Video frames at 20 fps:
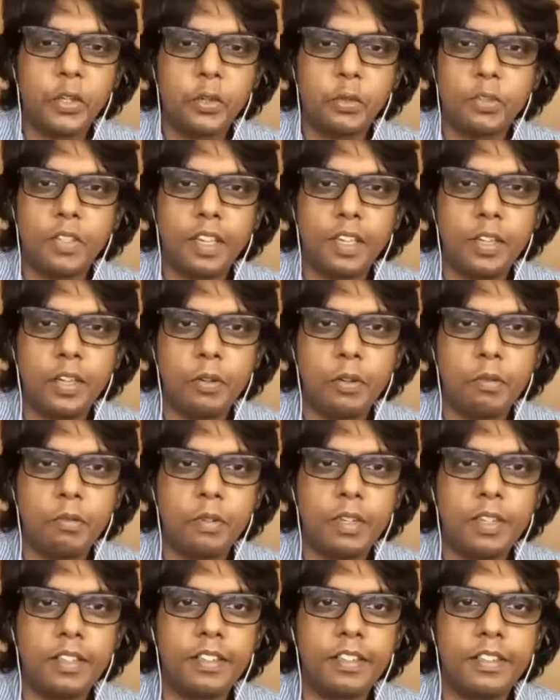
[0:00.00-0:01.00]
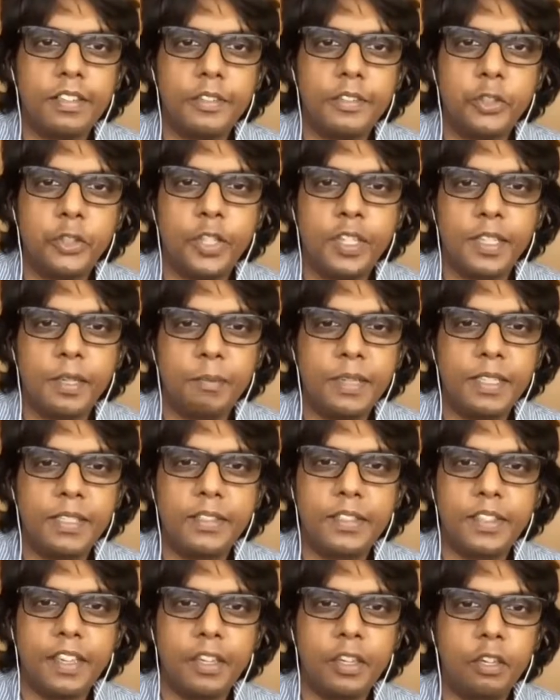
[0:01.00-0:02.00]
Thank you, gentlemen.
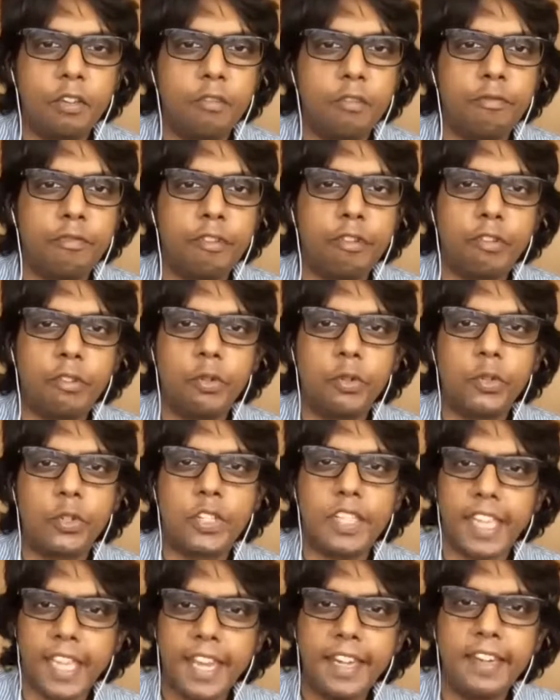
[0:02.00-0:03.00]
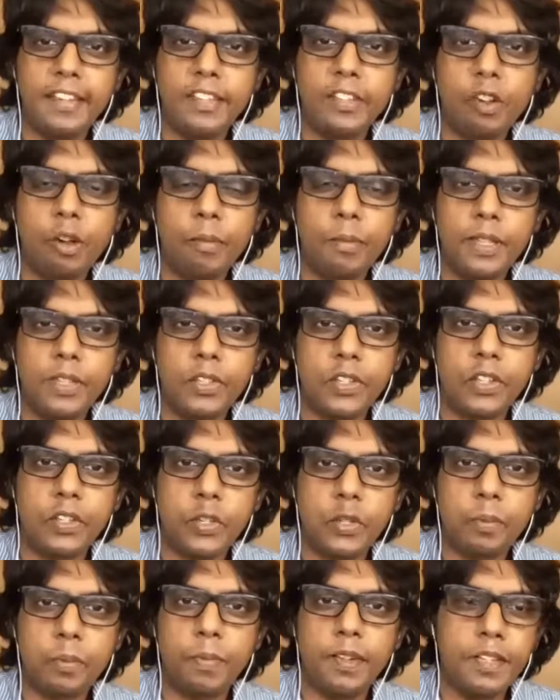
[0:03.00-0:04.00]
Thank you for those candid comments and
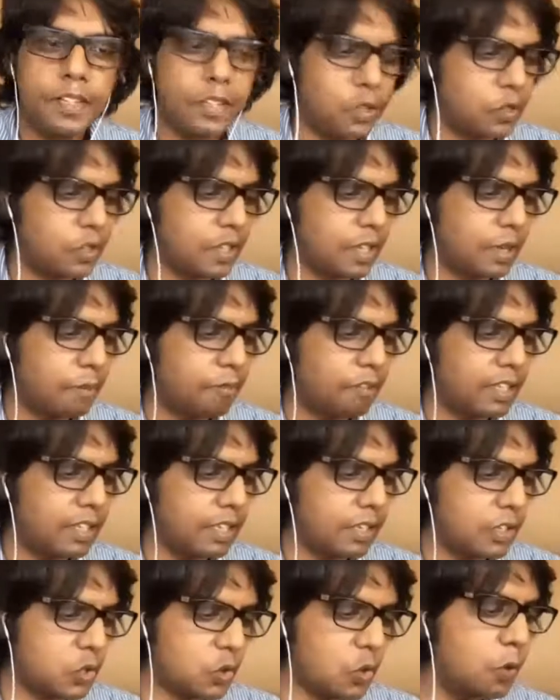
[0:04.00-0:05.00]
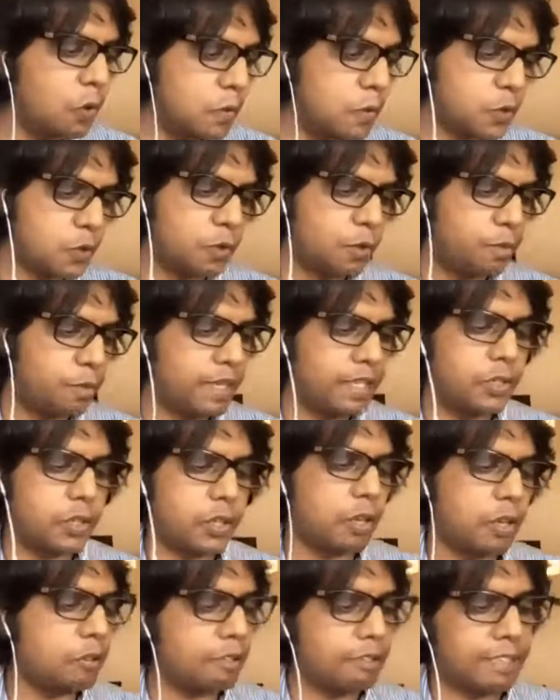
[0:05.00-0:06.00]
spending your time with us. Also, a big
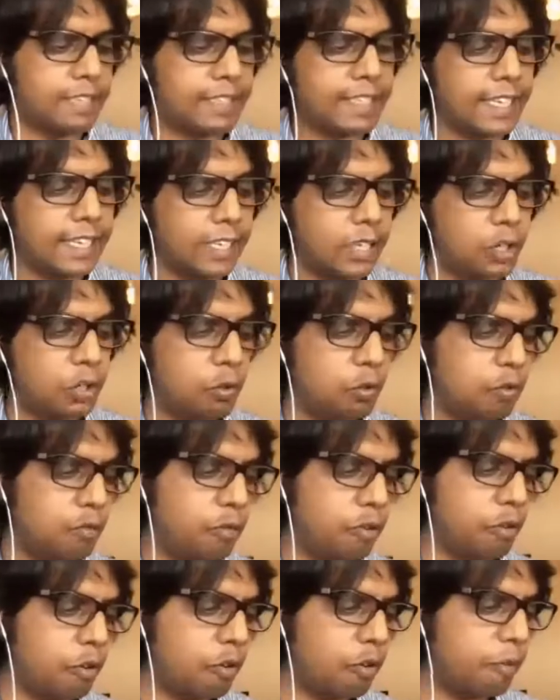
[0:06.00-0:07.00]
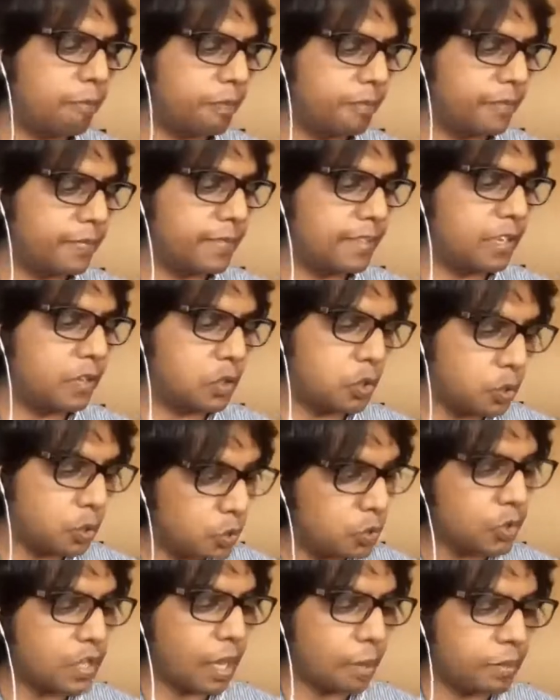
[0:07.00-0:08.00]
shout out and thank you
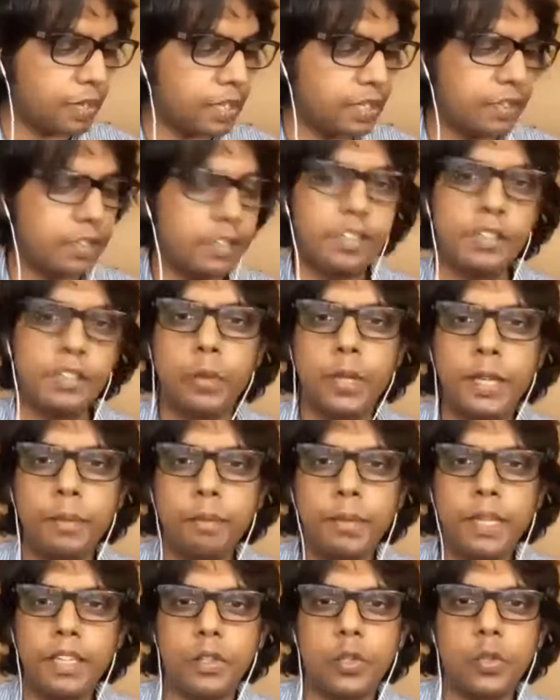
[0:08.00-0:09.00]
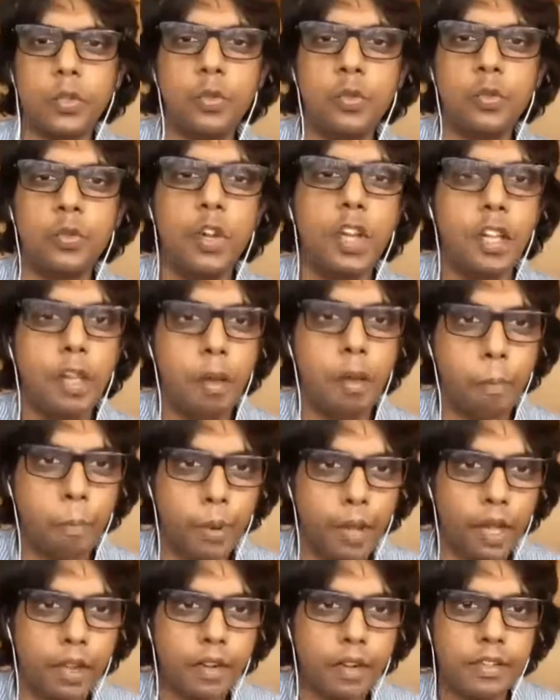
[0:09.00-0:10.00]
to Capital Twin Peaks, who
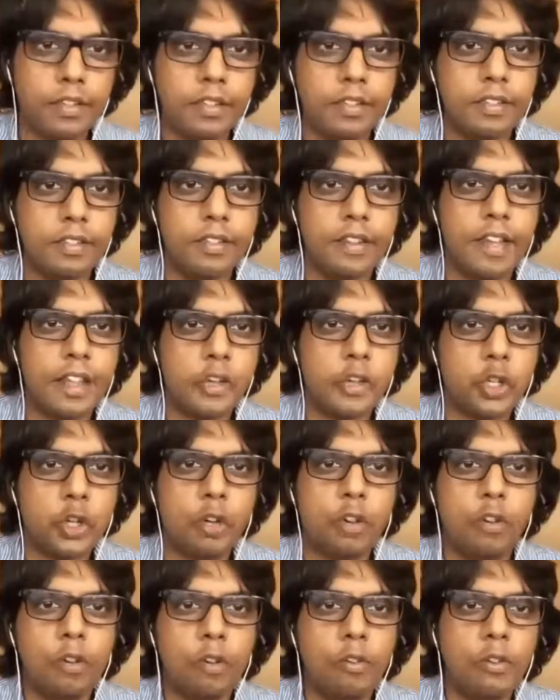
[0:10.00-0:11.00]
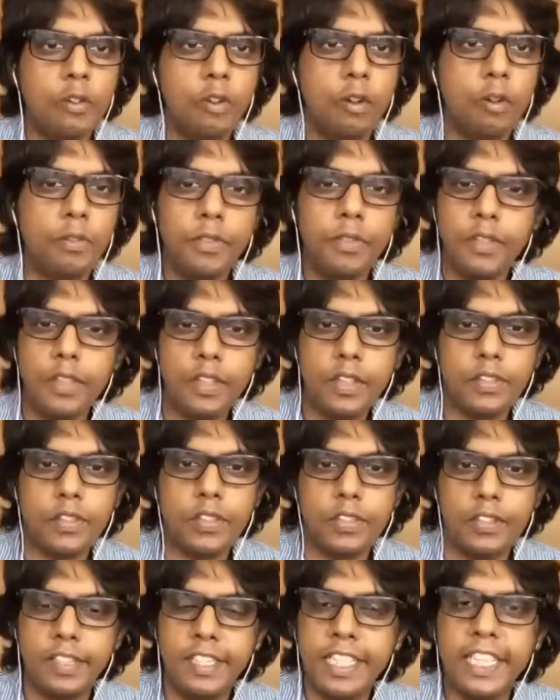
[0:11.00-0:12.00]
partnered Echelon on
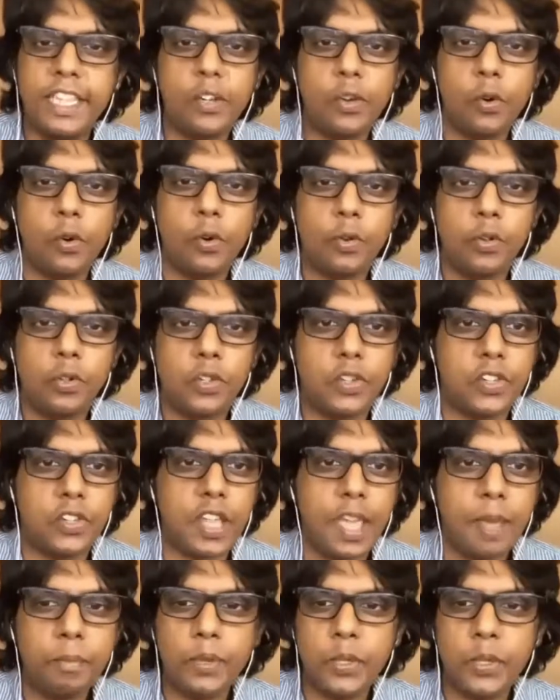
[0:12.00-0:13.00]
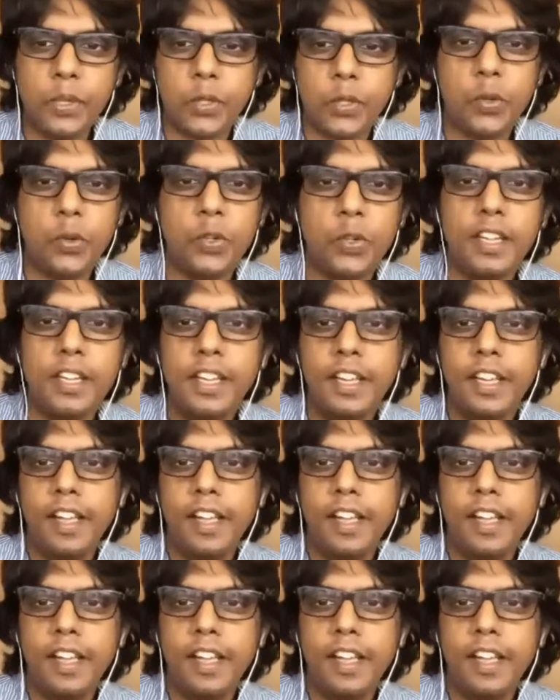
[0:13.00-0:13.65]
this Decodes episode.